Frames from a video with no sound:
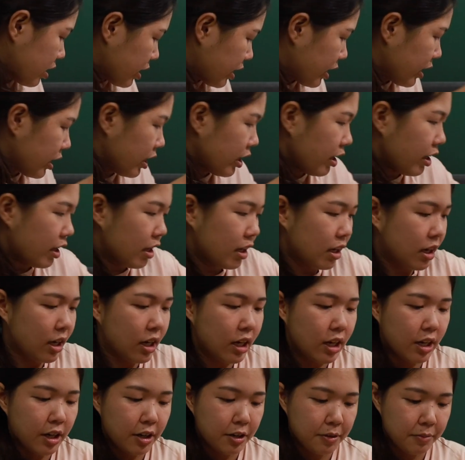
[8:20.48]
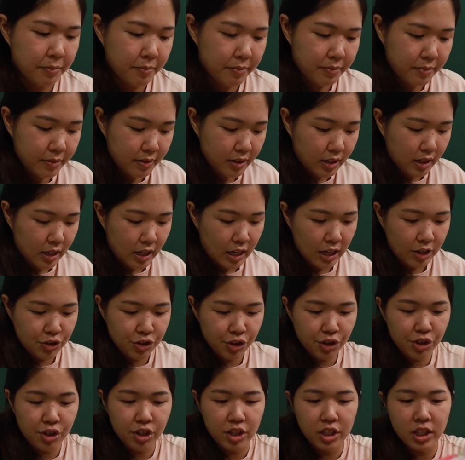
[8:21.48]
Okay.
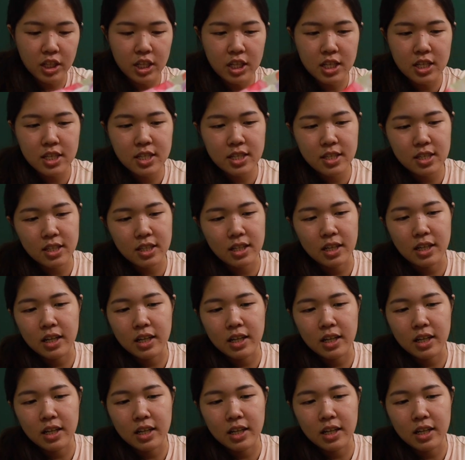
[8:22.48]
Also got these